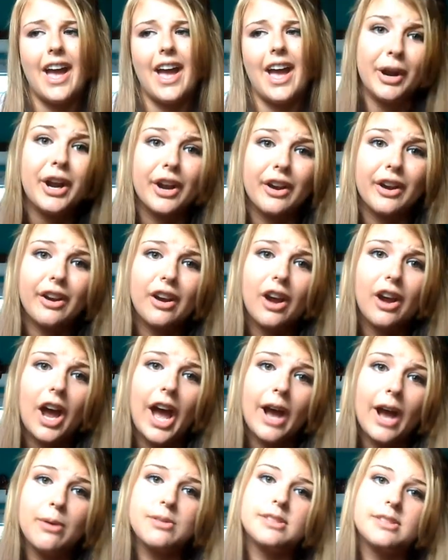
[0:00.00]
burnt.
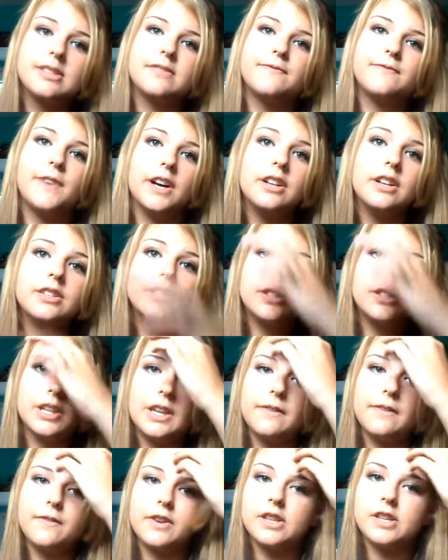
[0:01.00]
I fell
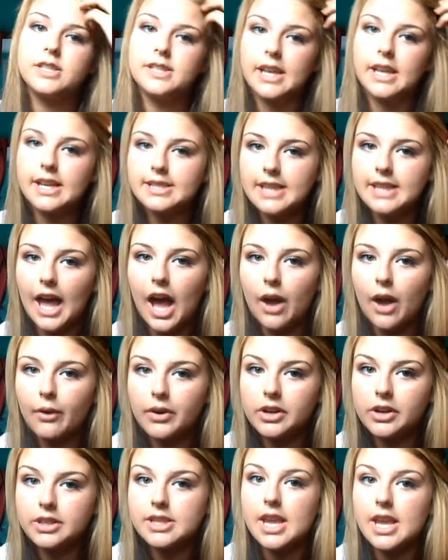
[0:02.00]
asleep for 6
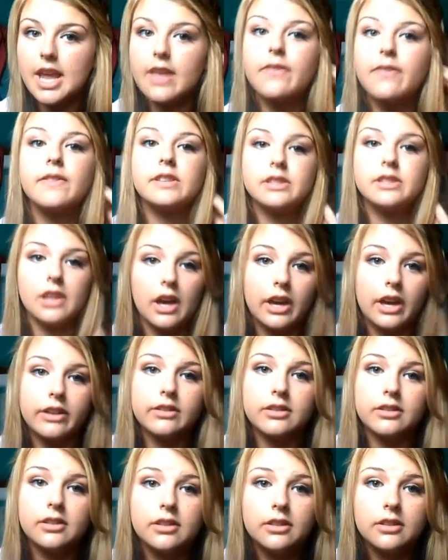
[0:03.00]
hours in the sun.